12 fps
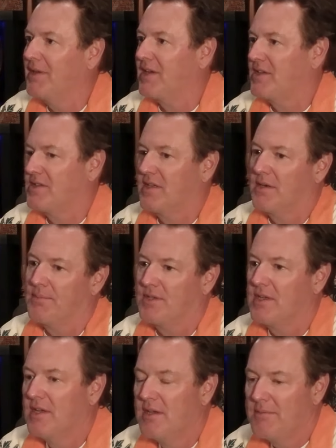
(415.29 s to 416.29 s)
because they're
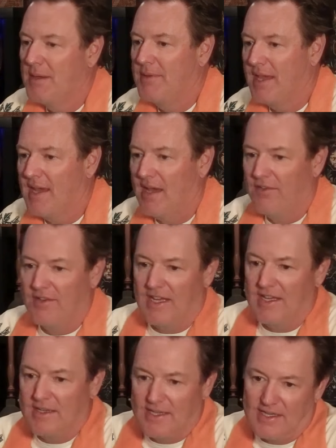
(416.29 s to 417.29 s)
yeah maybe they have an
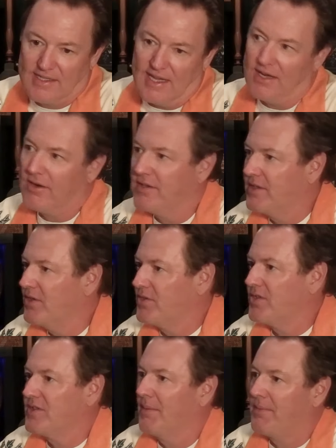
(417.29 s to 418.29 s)
Indian
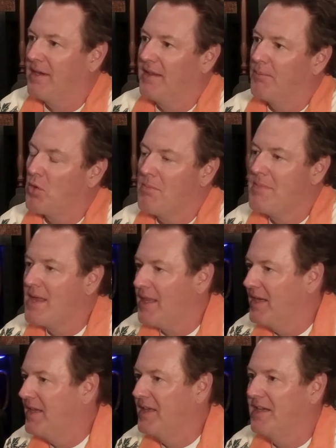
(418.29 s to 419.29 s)
heritage or something and more
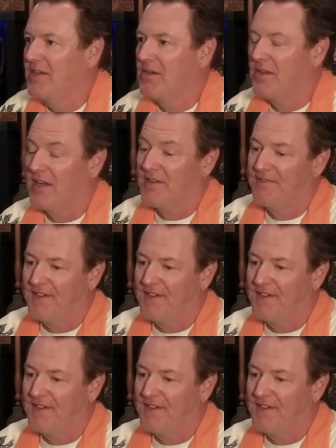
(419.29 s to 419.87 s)
melanin and you're like,